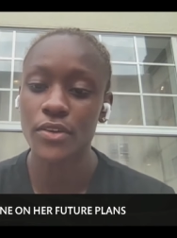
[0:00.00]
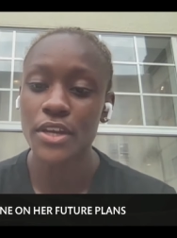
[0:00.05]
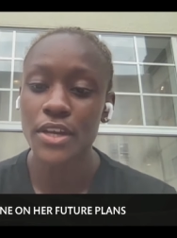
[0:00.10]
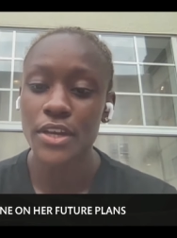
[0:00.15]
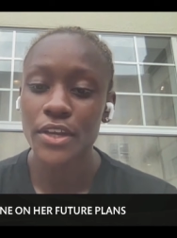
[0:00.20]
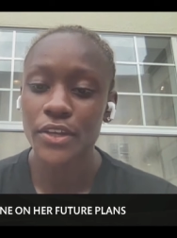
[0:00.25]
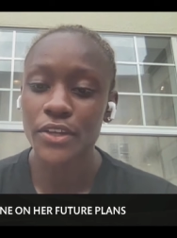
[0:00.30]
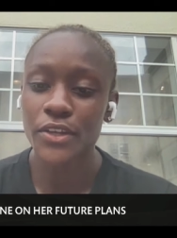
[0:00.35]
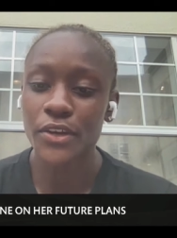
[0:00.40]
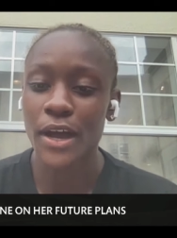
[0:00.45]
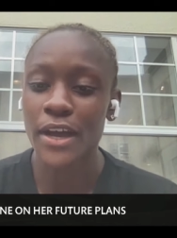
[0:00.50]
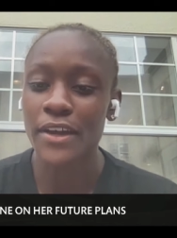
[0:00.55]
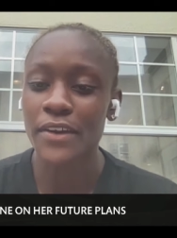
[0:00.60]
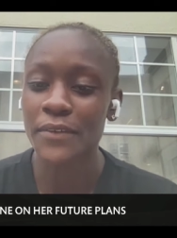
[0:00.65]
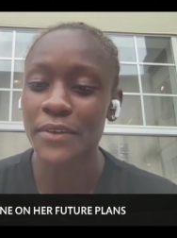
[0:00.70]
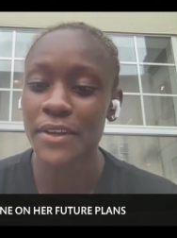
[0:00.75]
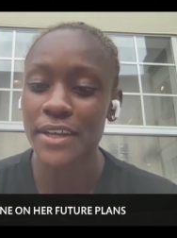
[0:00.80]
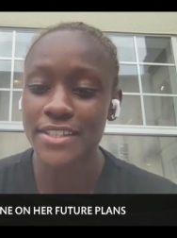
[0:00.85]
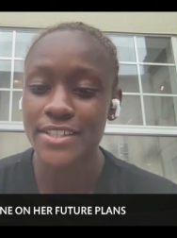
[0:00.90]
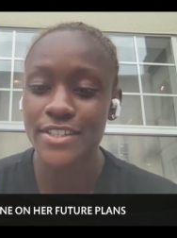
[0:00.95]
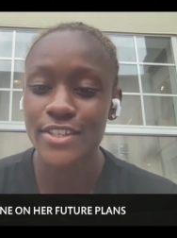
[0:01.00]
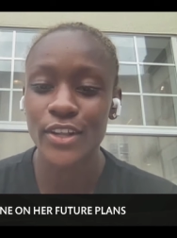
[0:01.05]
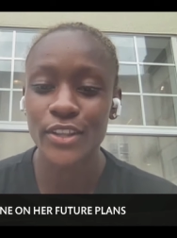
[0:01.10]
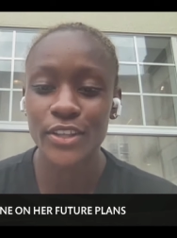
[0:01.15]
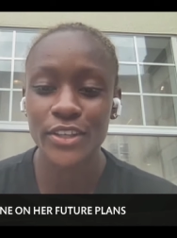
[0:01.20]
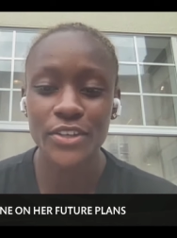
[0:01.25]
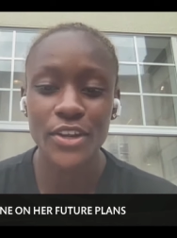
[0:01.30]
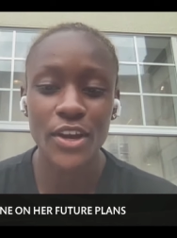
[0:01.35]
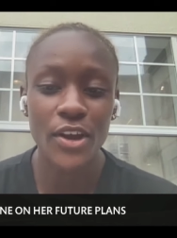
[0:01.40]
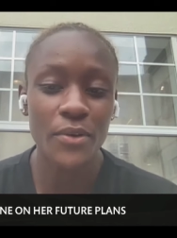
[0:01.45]
So you know, I don't
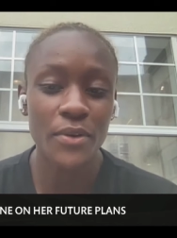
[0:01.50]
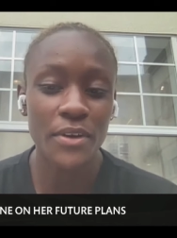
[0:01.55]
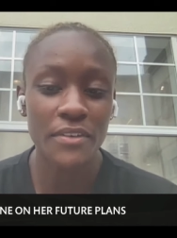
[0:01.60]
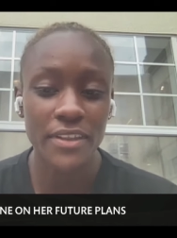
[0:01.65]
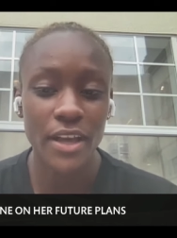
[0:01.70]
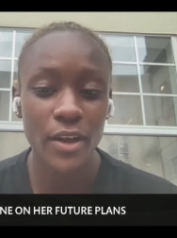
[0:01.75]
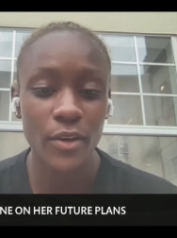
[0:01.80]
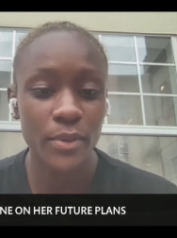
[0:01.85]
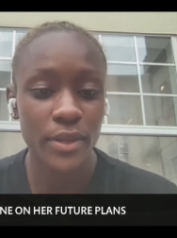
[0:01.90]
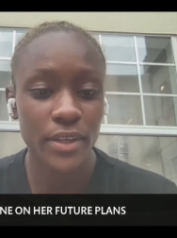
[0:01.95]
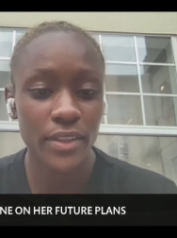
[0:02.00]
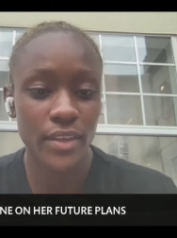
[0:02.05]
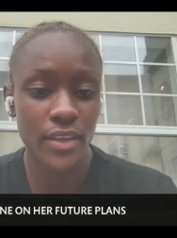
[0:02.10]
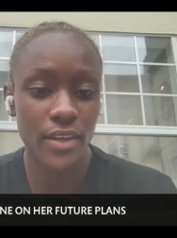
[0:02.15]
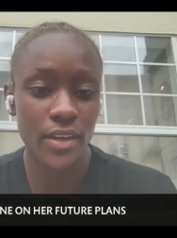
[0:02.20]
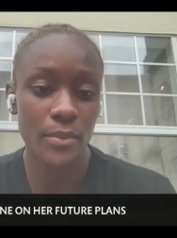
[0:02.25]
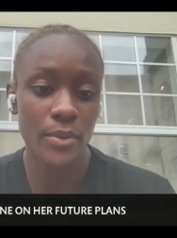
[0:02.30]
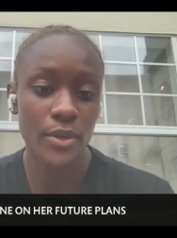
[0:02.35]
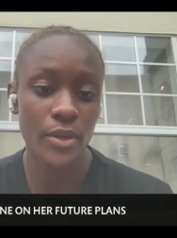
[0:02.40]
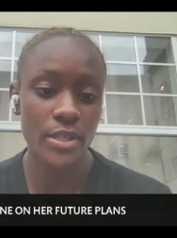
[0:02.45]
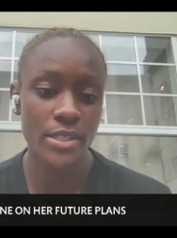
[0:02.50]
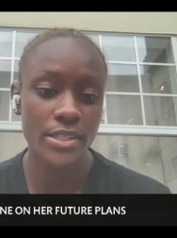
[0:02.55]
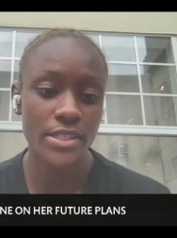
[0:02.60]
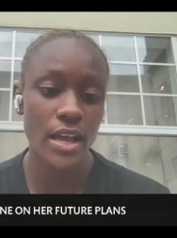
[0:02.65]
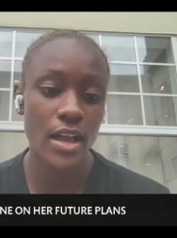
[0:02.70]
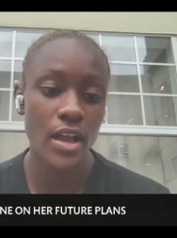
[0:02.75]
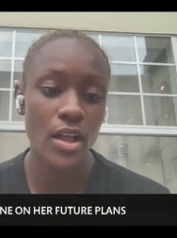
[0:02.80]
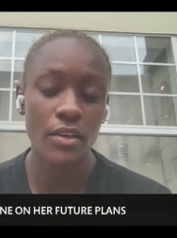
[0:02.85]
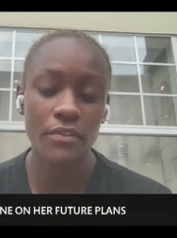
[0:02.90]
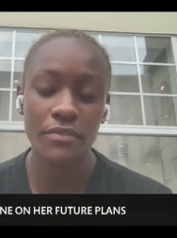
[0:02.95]
necessarily know if that'll be in the
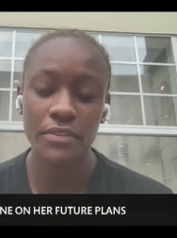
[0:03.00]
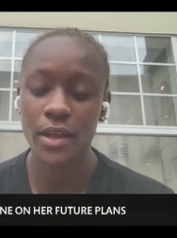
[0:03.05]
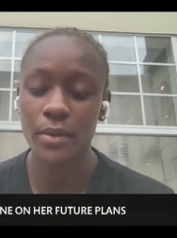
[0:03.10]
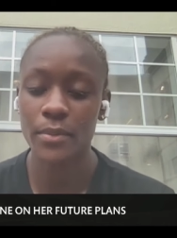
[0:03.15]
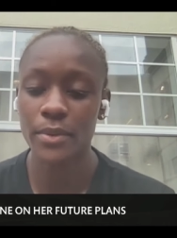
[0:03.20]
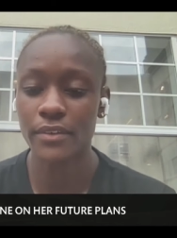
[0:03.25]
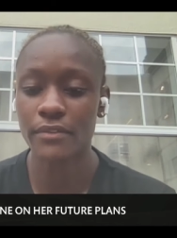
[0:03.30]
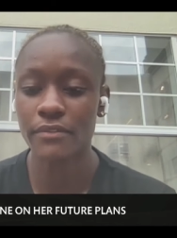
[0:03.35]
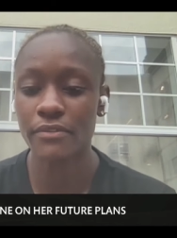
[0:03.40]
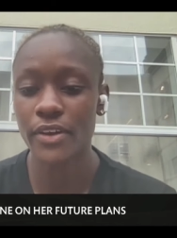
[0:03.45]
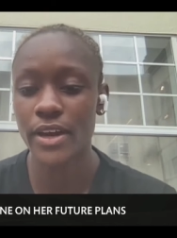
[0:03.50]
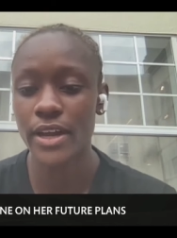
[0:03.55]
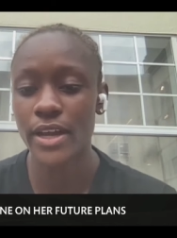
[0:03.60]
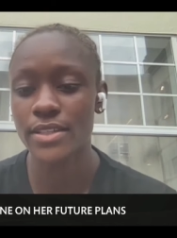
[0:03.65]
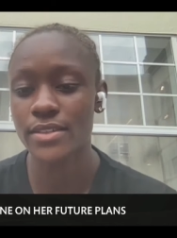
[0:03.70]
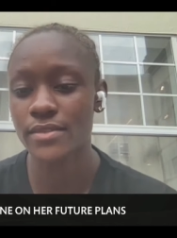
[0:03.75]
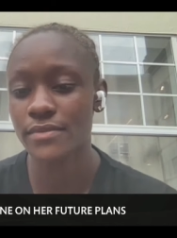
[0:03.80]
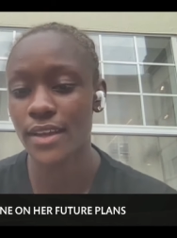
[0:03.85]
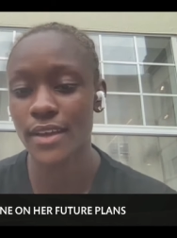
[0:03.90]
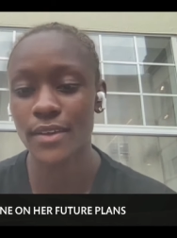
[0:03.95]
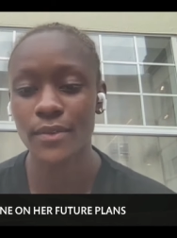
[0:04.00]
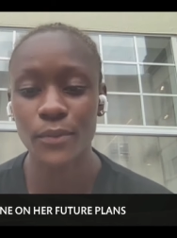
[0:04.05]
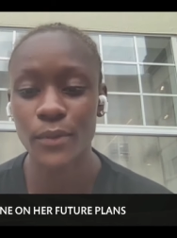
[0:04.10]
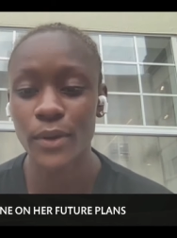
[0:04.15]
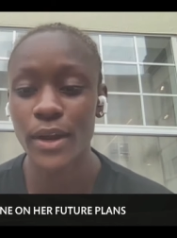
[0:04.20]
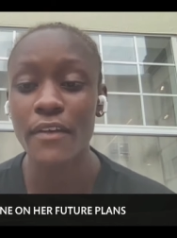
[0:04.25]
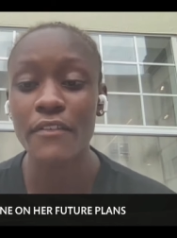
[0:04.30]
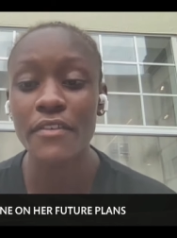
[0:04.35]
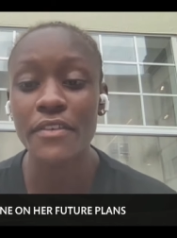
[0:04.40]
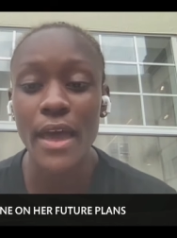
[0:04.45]
NWSL, if that'll be in France,
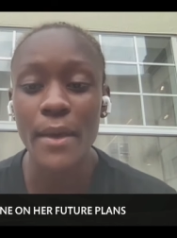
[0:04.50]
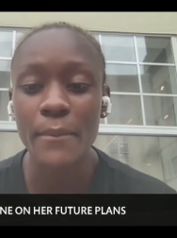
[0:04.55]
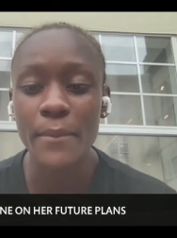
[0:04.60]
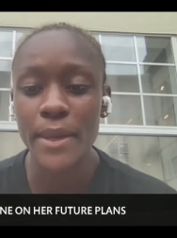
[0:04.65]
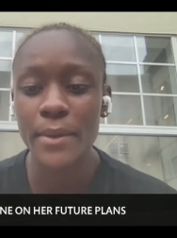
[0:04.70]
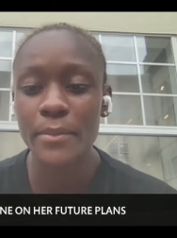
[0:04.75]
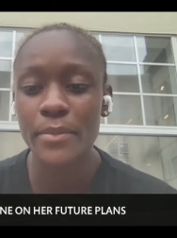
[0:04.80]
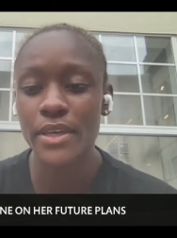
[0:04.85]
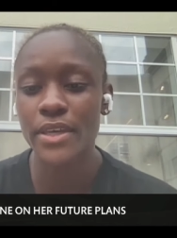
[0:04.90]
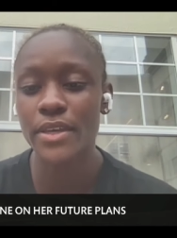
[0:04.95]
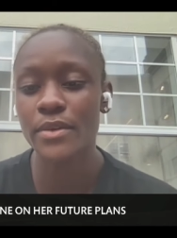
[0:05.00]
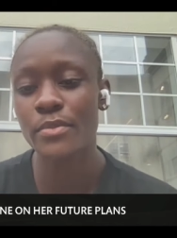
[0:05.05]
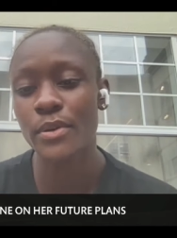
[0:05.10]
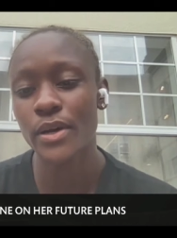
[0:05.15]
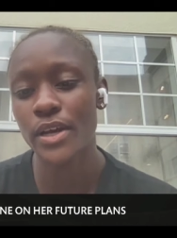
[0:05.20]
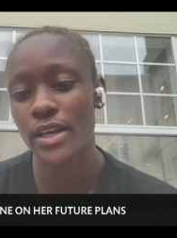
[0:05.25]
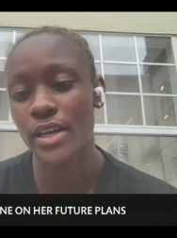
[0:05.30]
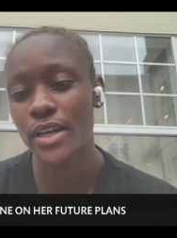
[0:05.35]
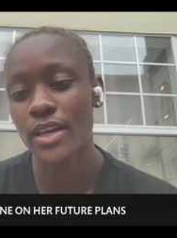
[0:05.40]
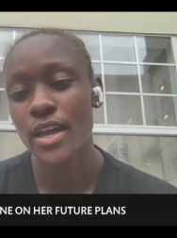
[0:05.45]
that, wherever that may be.